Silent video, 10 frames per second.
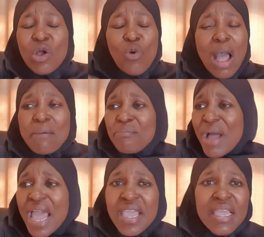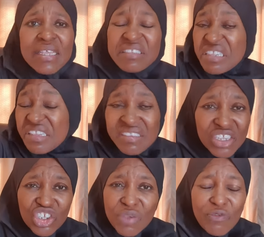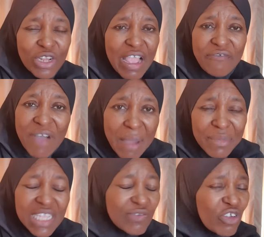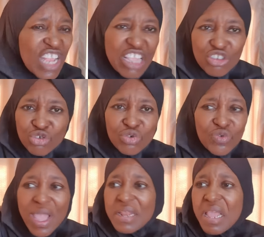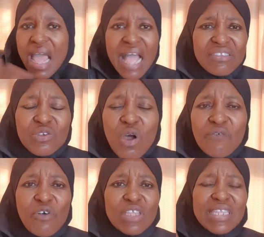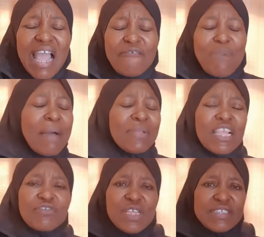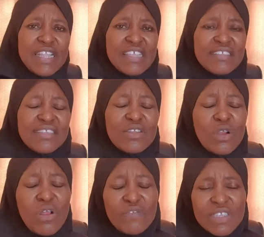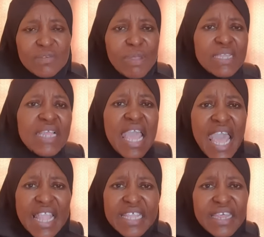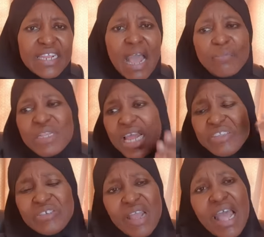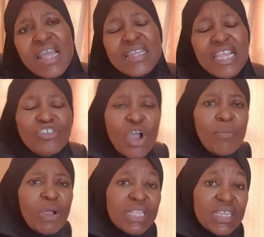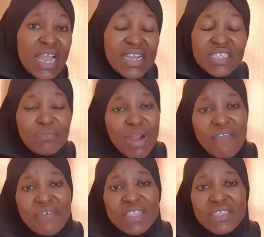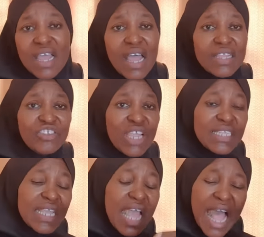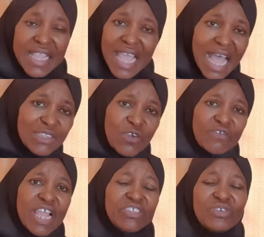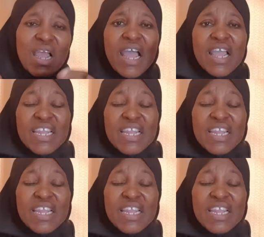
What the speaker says: They go and buy citizenship for their families, for their children, and so of course they have permanent residences in all of this place. Anything happening in Nigeria, they jump on the nearest private jet and they're out of Nigeria,